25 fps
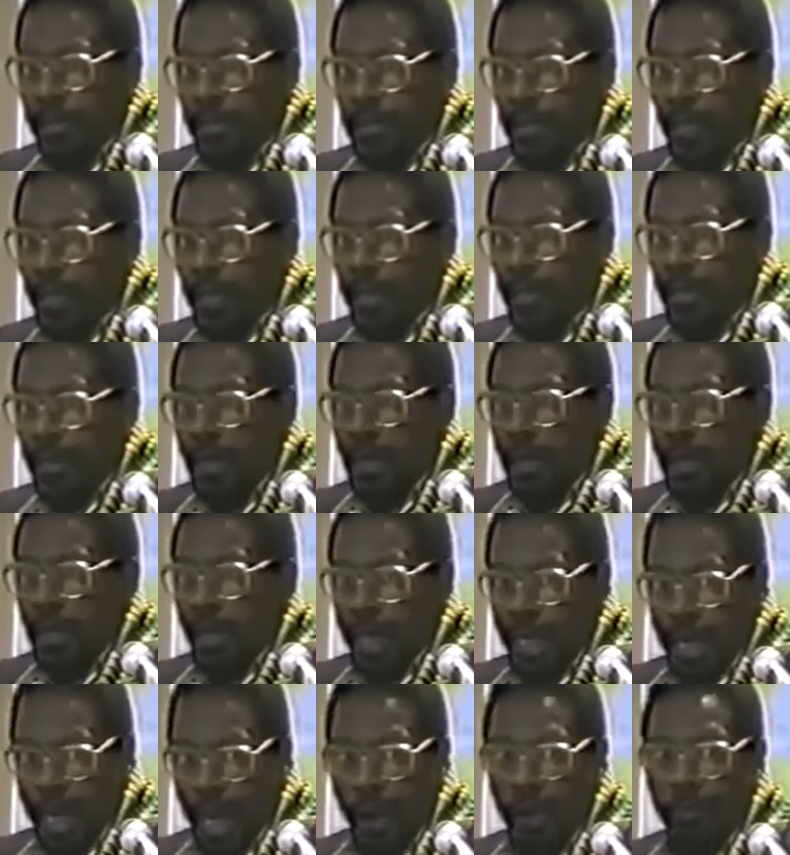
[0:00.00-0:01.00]
You
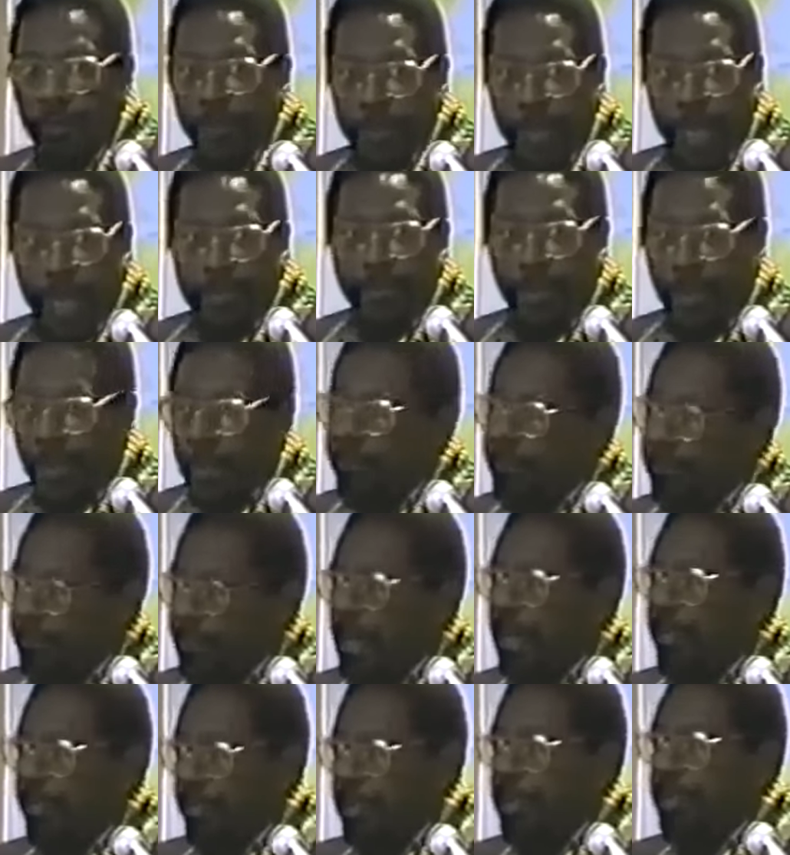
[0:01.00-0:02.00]
see, and I often have to
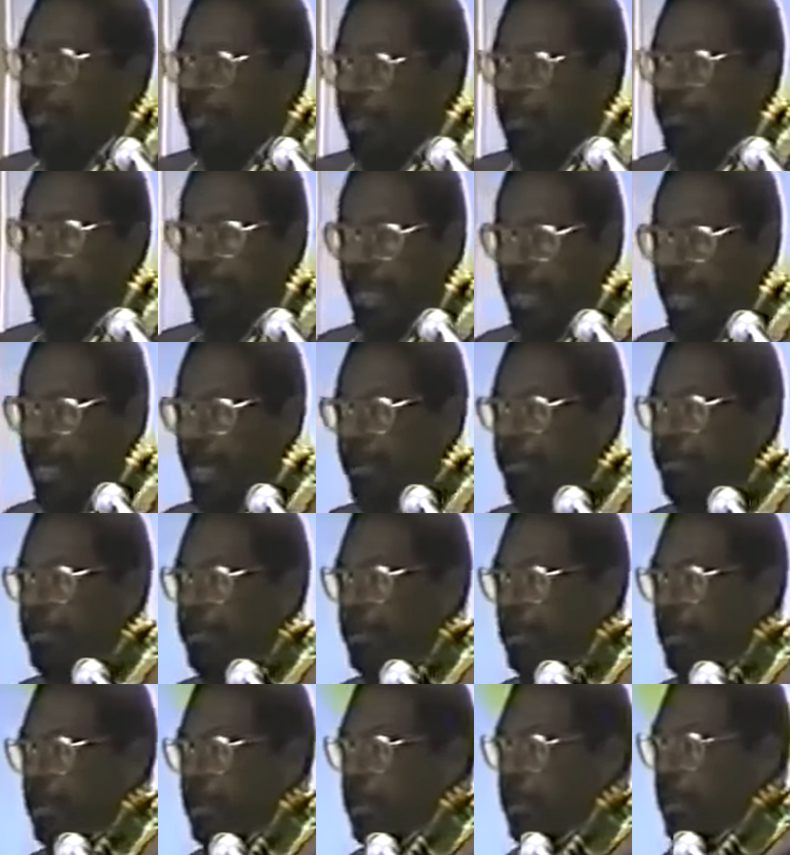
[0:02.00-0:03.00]
confront this sometimes,